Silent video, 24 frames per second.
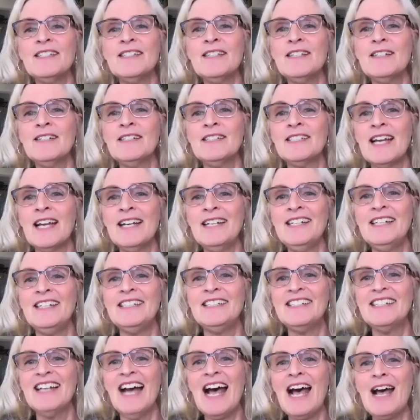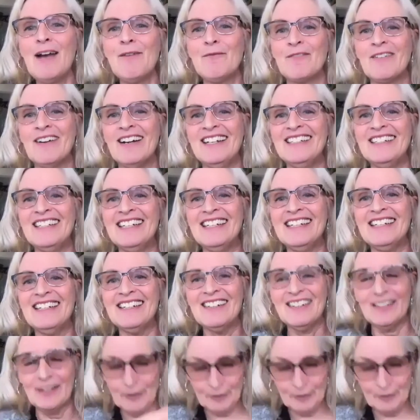little tiny dot right here.